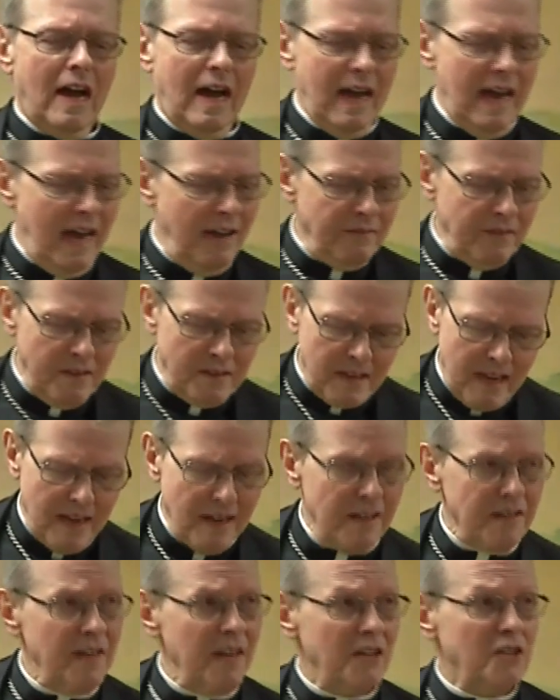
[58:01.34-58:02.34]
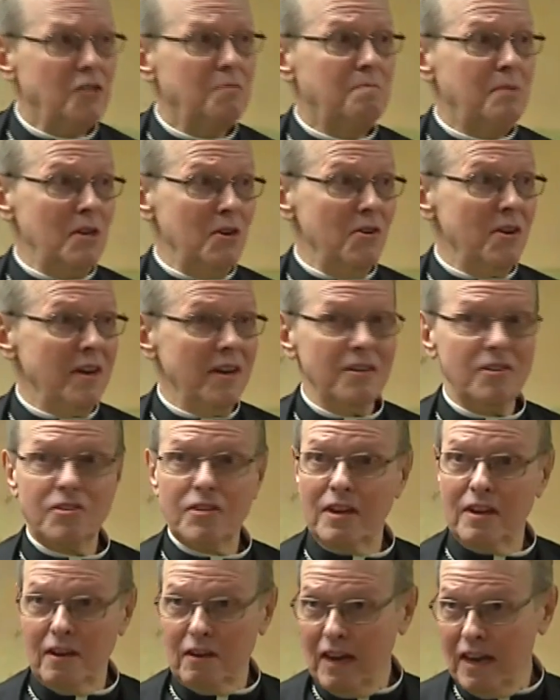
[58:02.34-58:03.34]
I have to tell you the
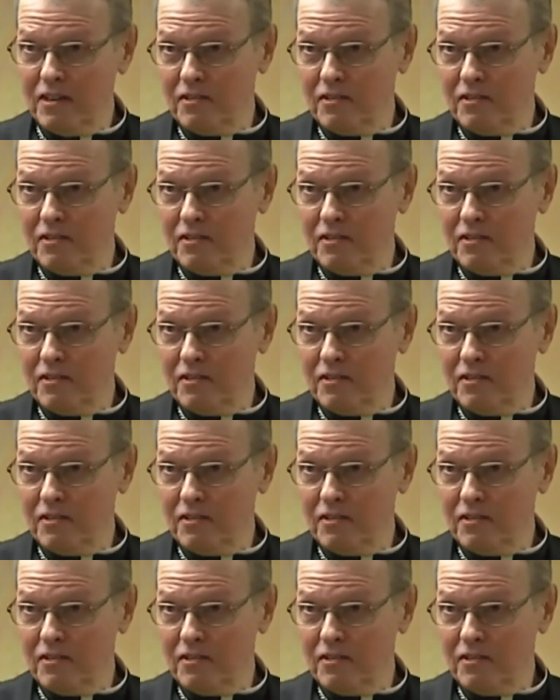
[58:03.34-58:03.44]
experience, and it,